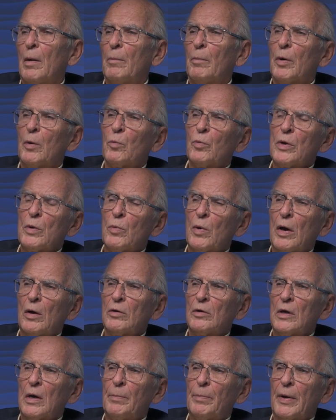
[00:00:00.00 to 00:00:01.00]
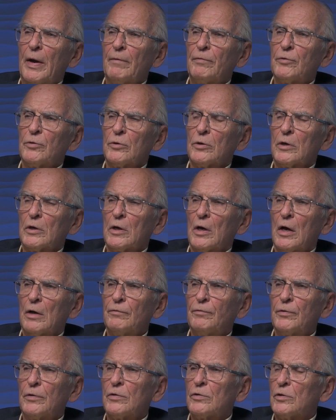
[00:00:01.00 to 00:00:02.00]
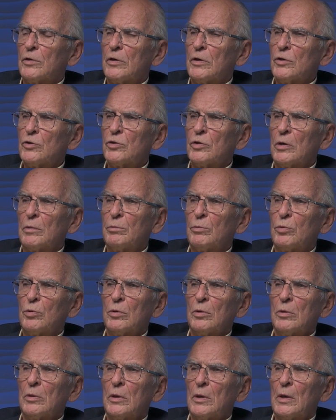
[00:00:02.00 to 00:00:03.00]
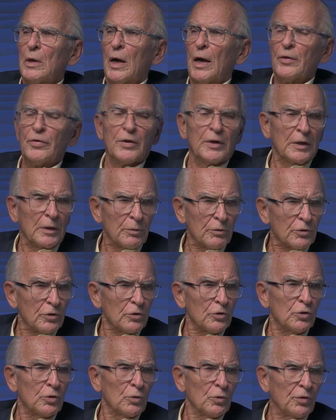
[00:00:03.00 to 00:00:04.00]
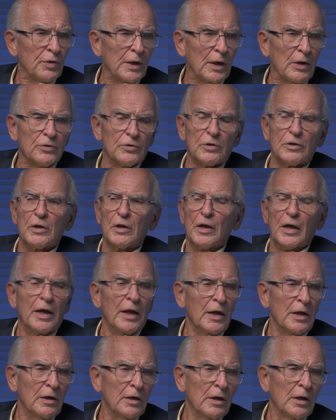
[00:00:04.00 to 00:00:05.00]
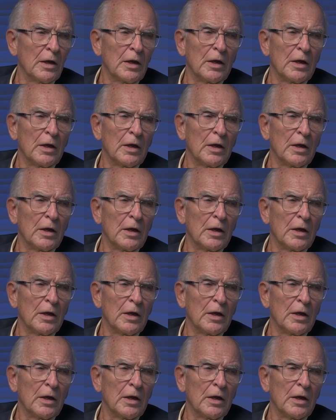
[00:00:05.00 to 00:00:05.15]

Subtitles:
But we wound up after a conference in Istanbul, I think it was in 2008,